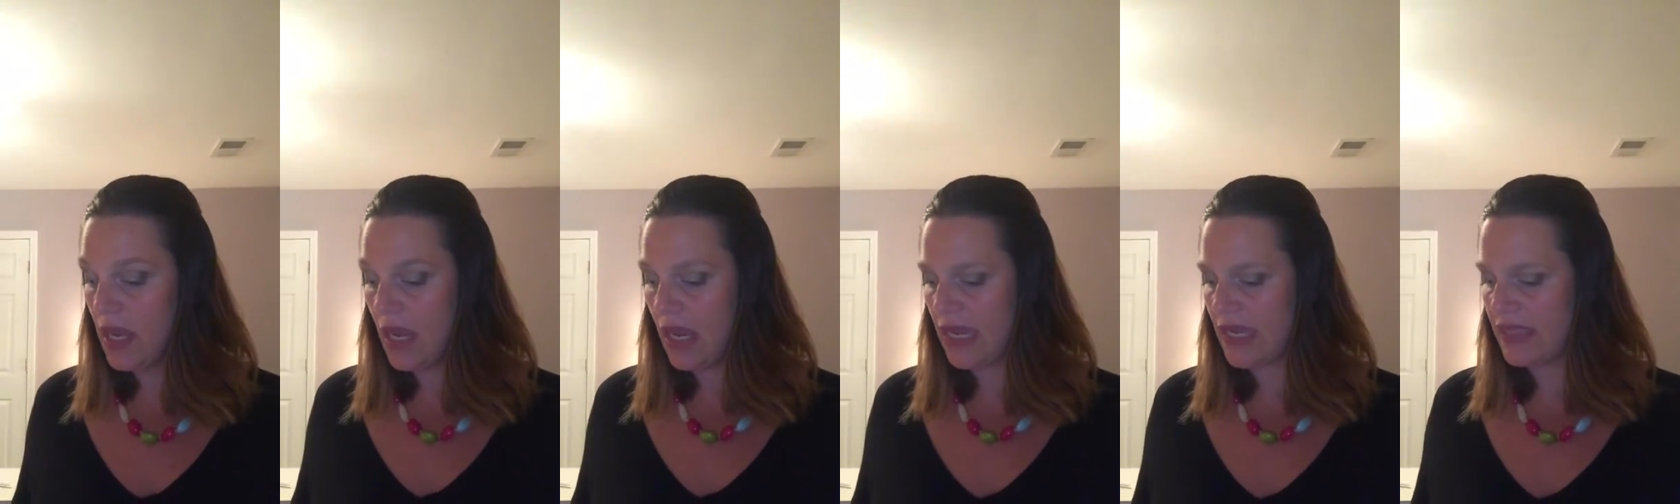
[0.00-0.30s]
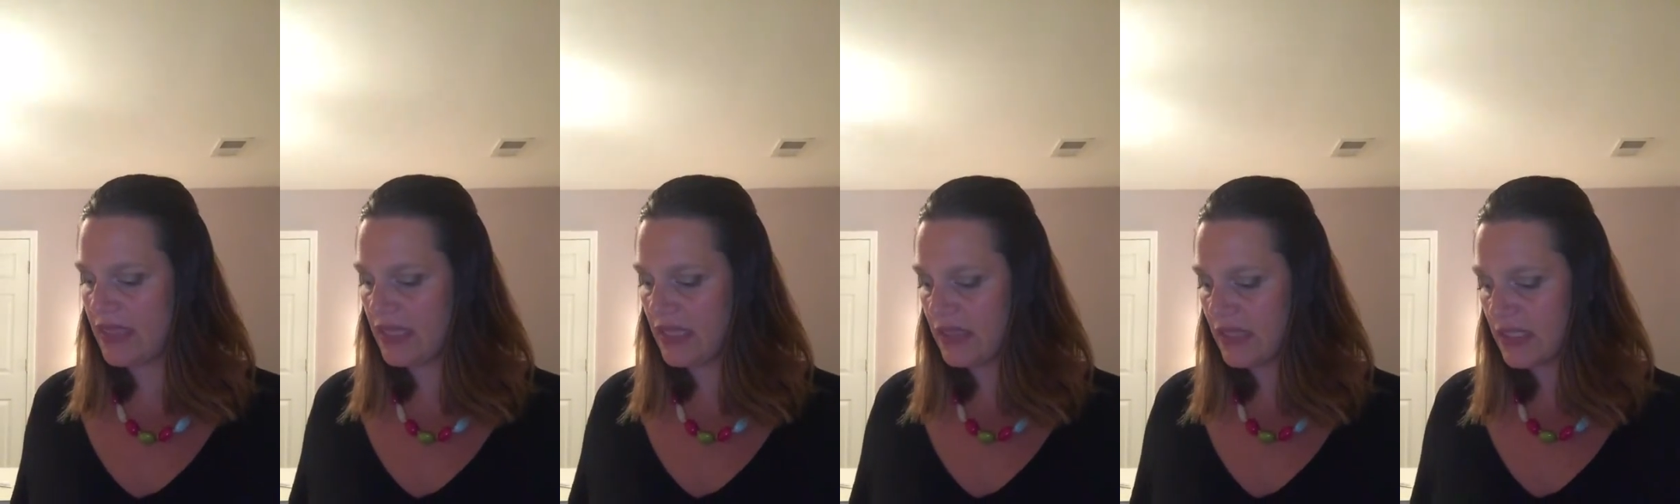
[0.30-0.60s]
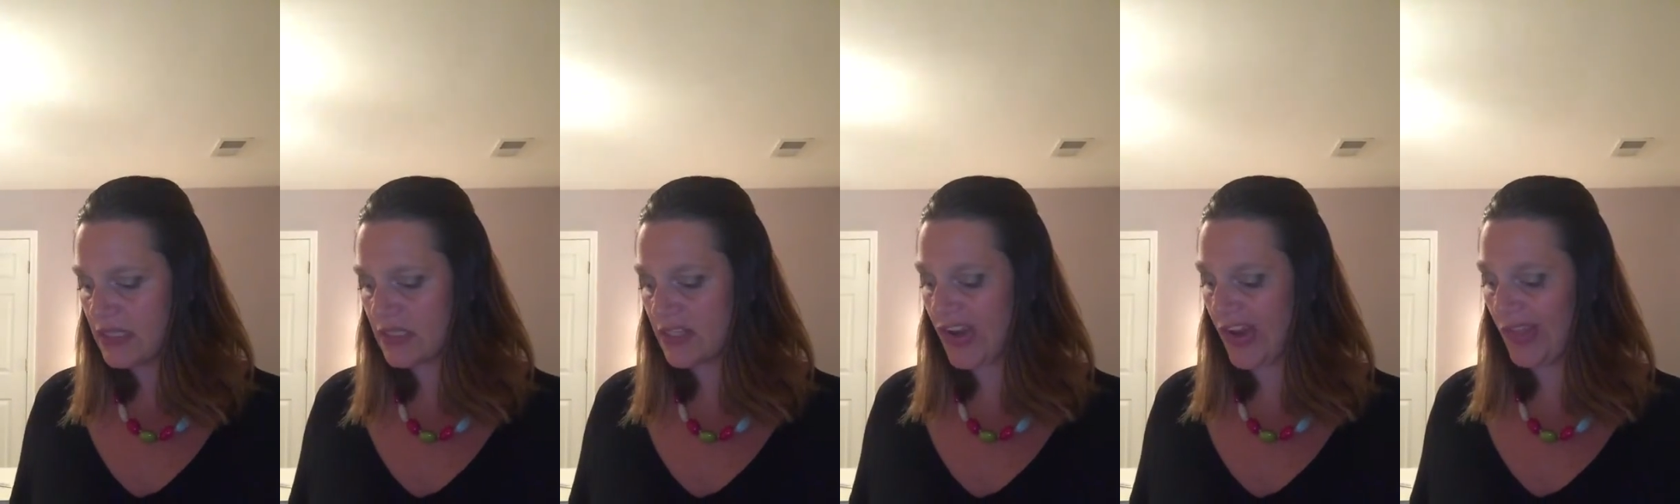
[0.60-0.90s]
I think
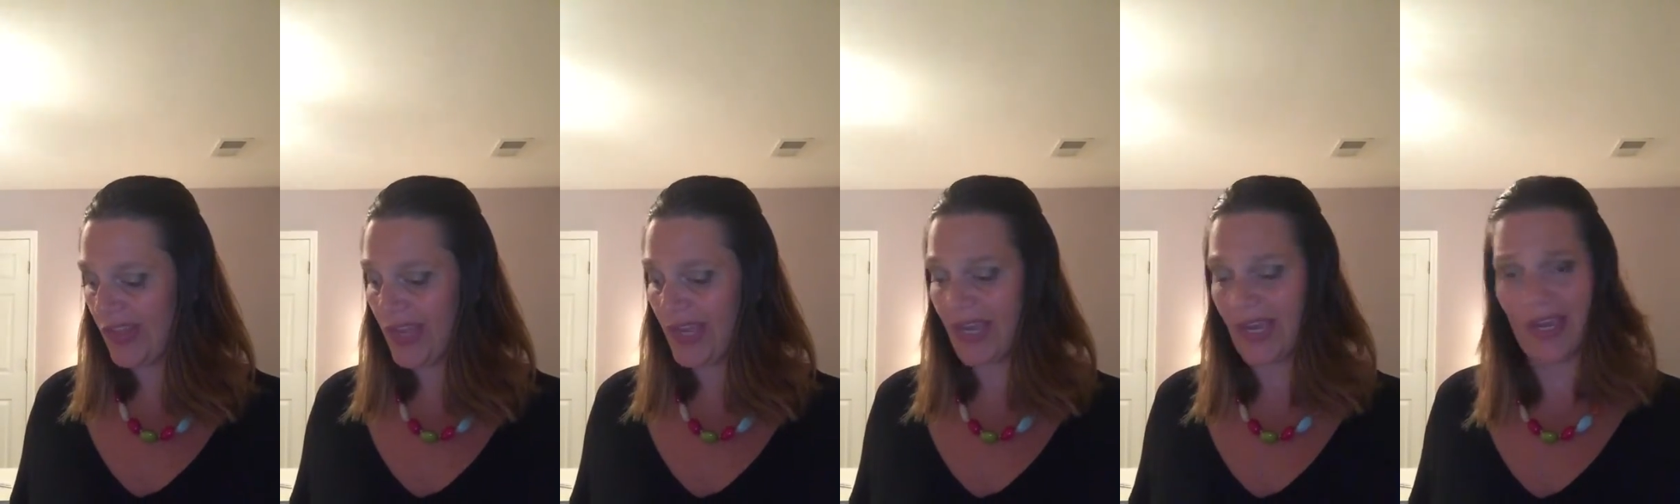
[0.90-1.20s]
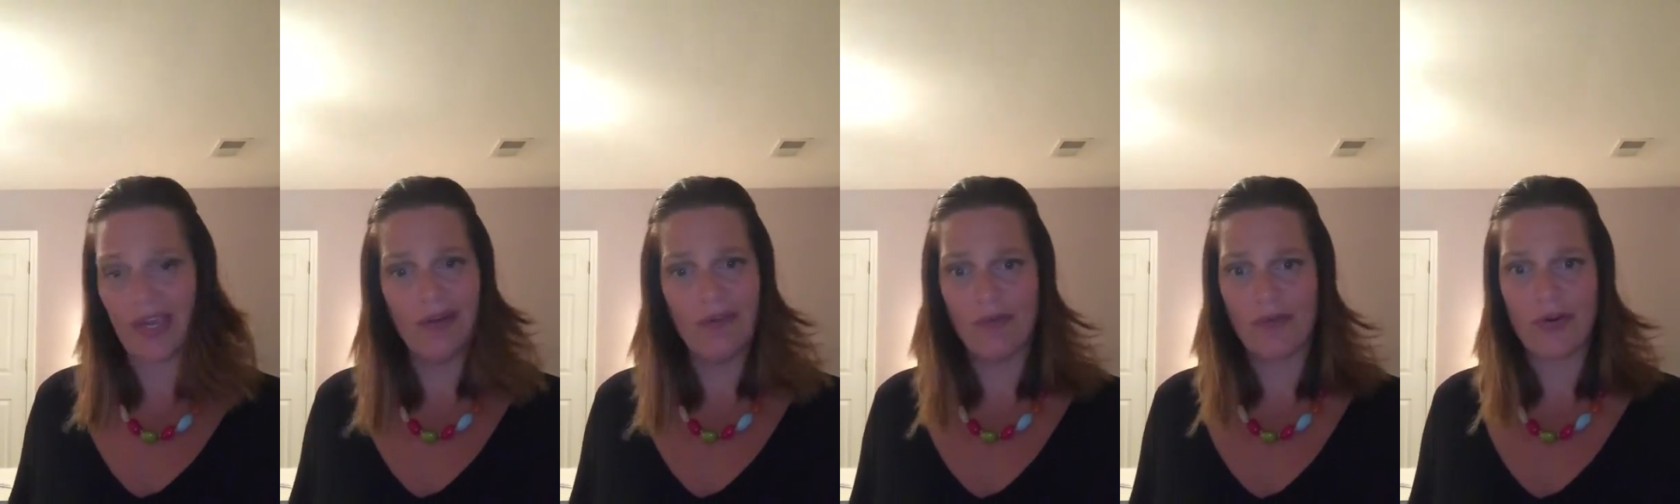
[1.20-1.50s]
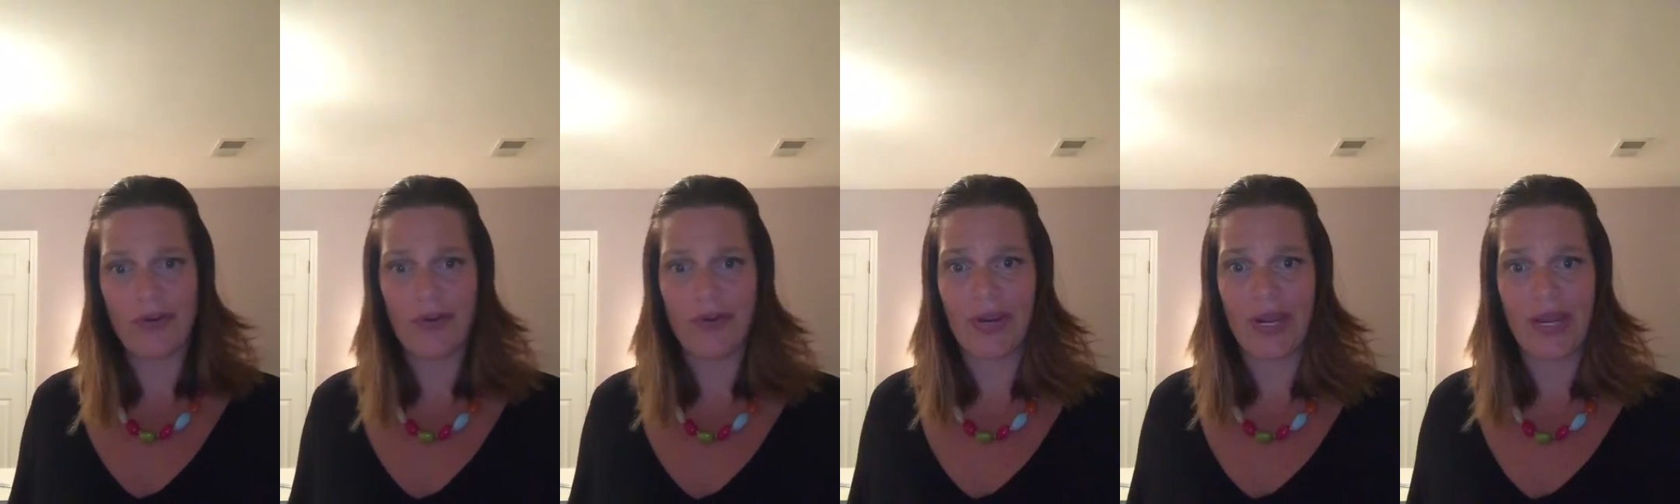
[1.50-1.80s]
that's all I had for
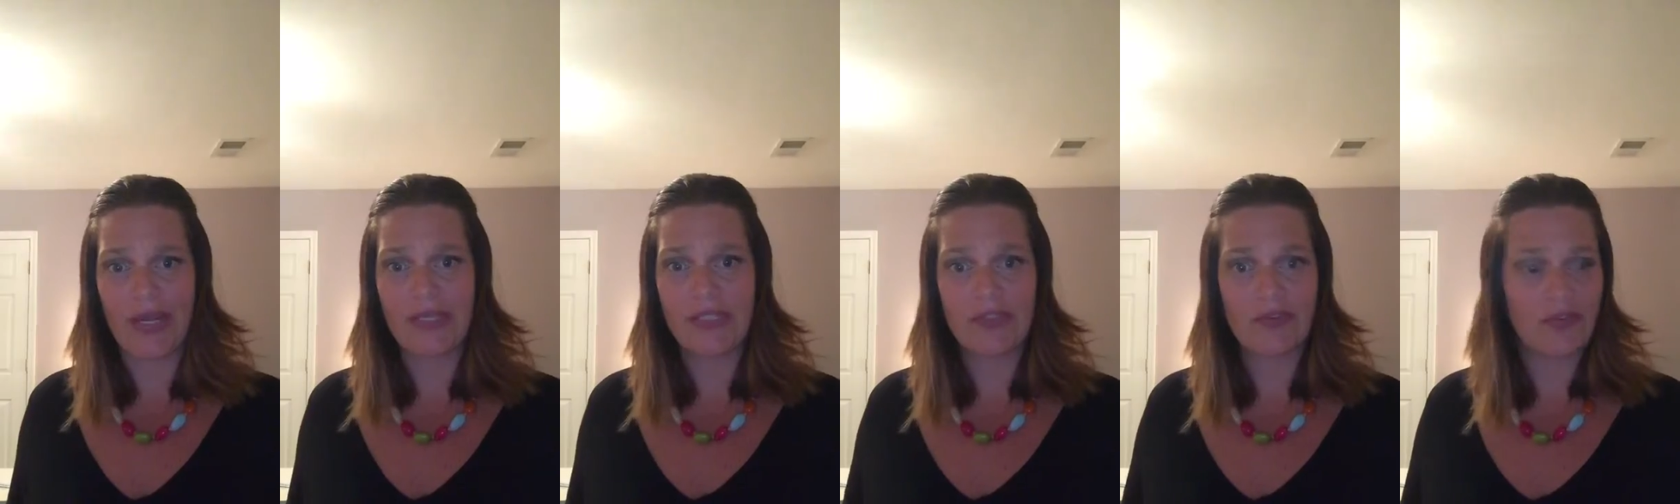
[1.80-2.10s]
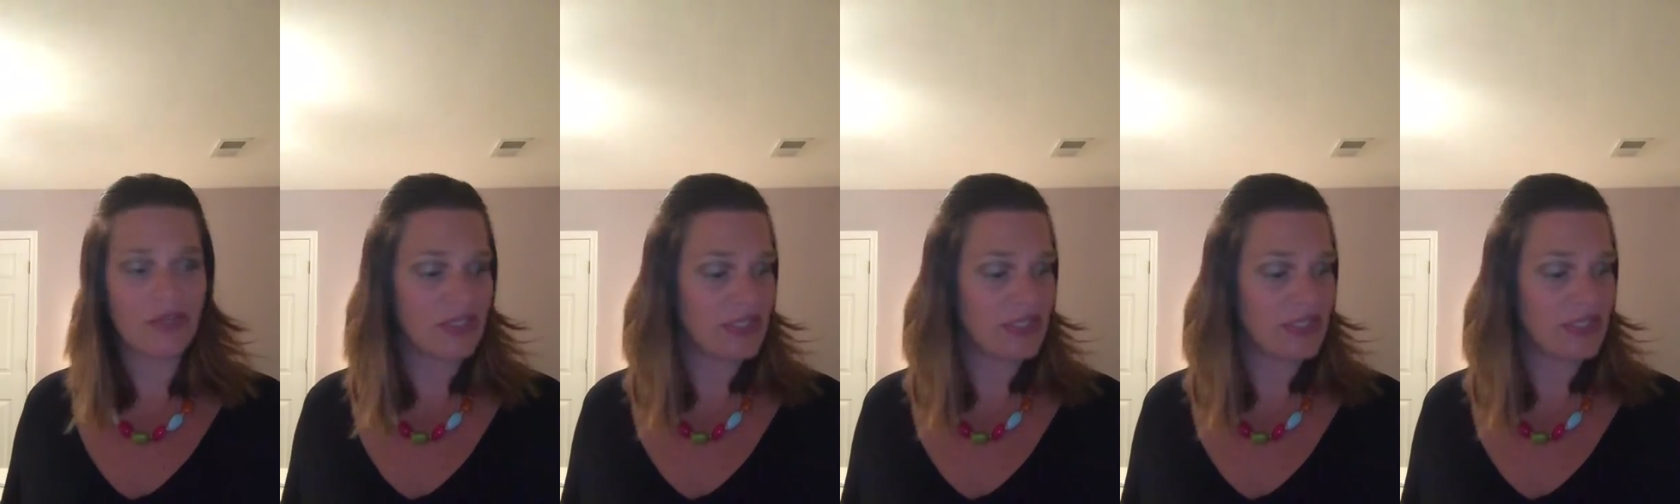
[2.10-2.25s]
you guys for